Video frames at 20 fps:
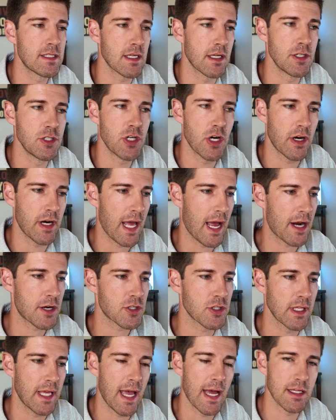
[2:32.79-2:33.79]
son Jared
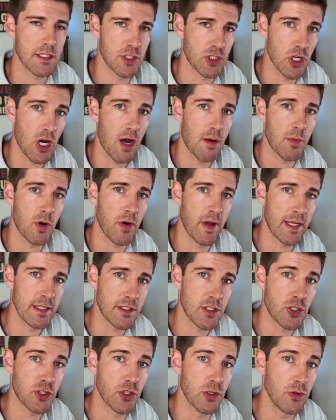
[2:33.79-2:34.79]
actually has Ja
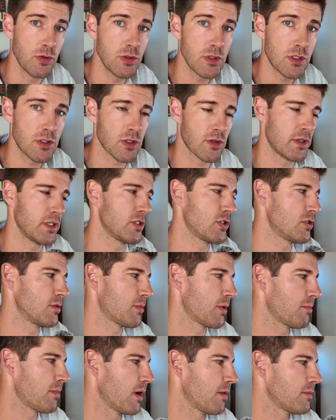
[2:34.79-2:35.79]
Morant's shoes, so he's
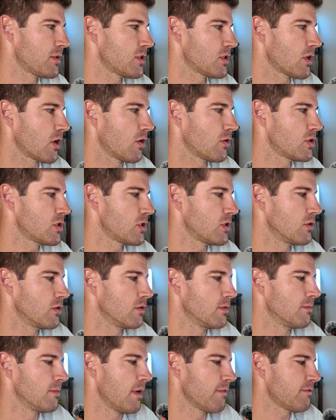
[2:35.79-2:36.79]
super pumped to go
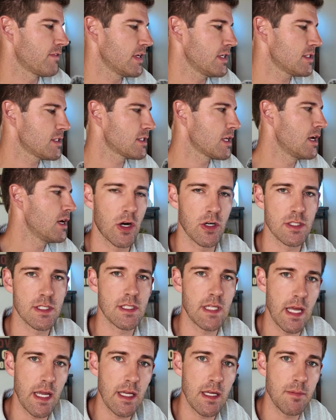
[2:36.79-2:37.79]
to Memphis. We aren't
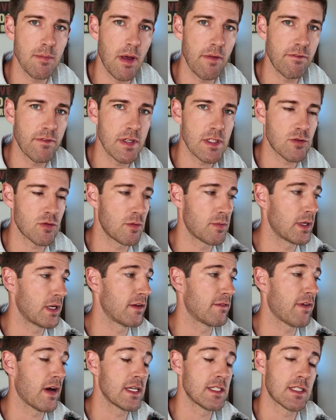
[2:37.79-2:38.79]
staying in Memphis. We've been
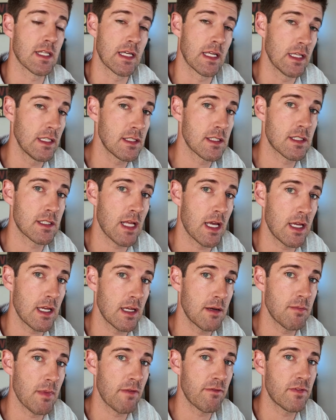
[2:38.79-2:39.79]
advised against staying
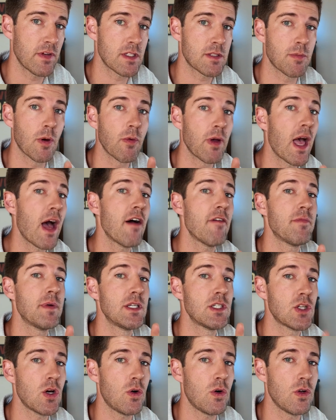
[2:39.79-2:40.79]
in Memphis, but we have
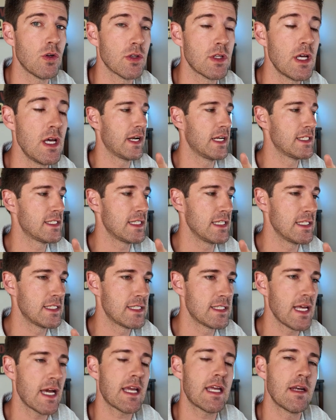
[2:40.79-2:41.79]
been told that is the
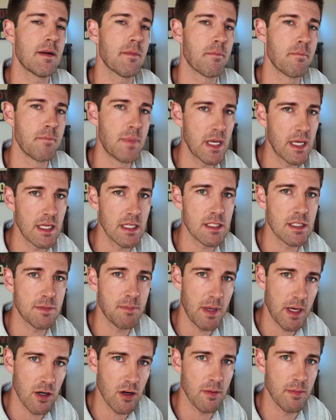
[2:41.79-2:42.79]
second biggest
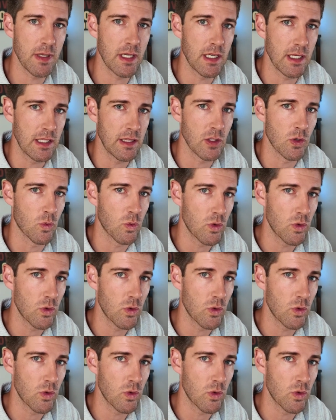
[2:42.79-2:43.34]
pyramid in the